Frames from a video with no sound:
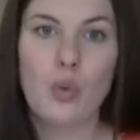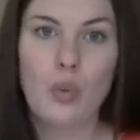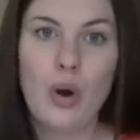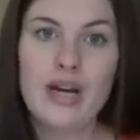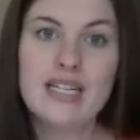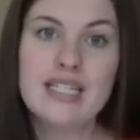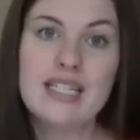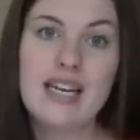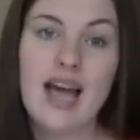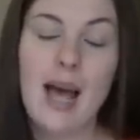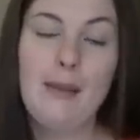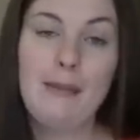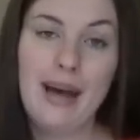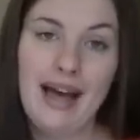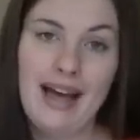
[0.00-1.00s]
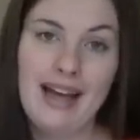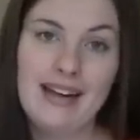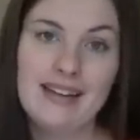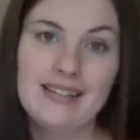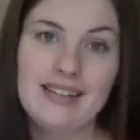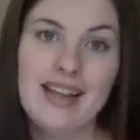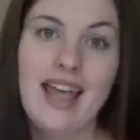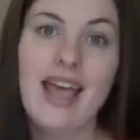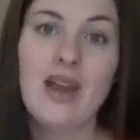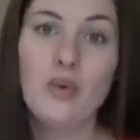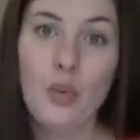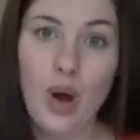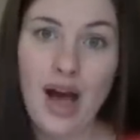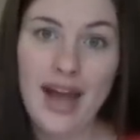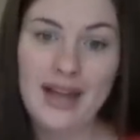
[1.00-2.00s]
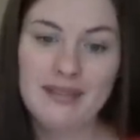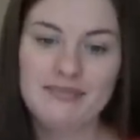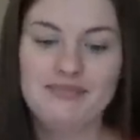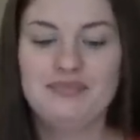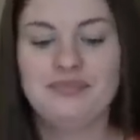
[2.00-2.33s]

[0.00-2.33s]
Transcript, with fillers: what I buy and why.